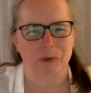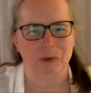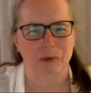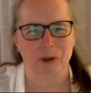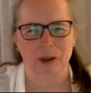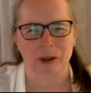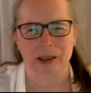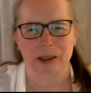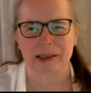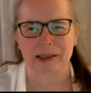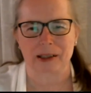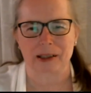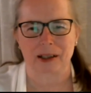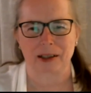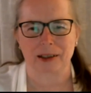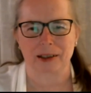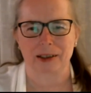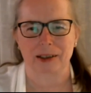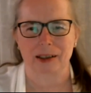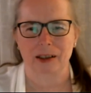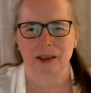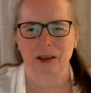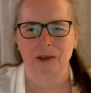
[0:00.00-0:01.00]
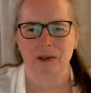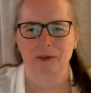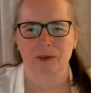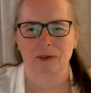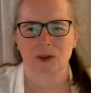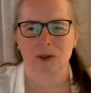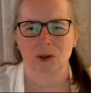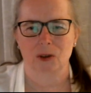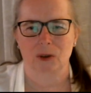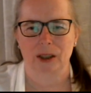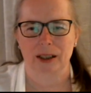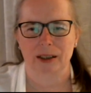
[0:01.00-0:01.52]
We're excited that you've
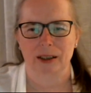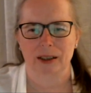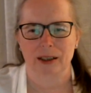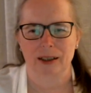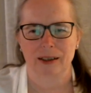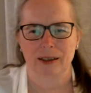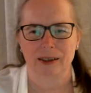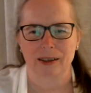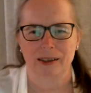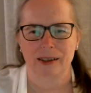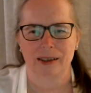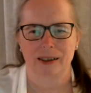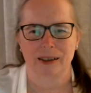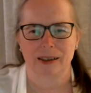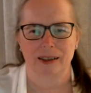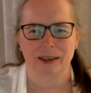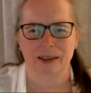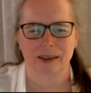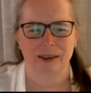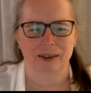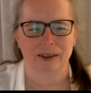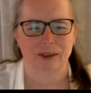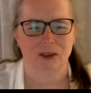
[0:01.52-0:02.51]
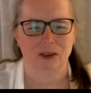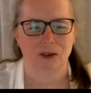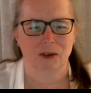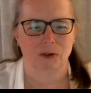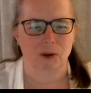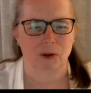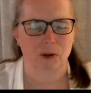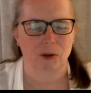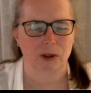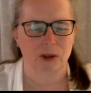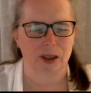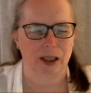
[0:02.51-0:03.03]
joined us and look
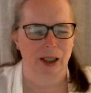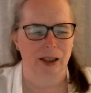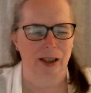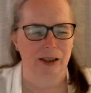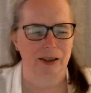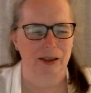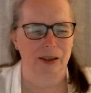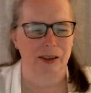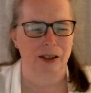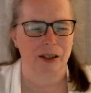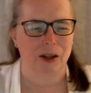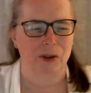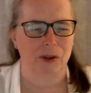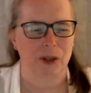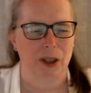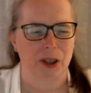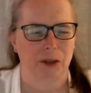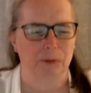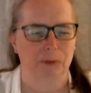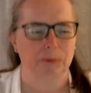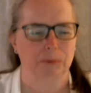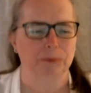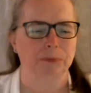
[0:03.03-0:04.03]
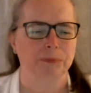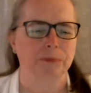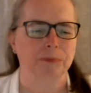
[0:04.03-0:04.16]
forward to getting to know you.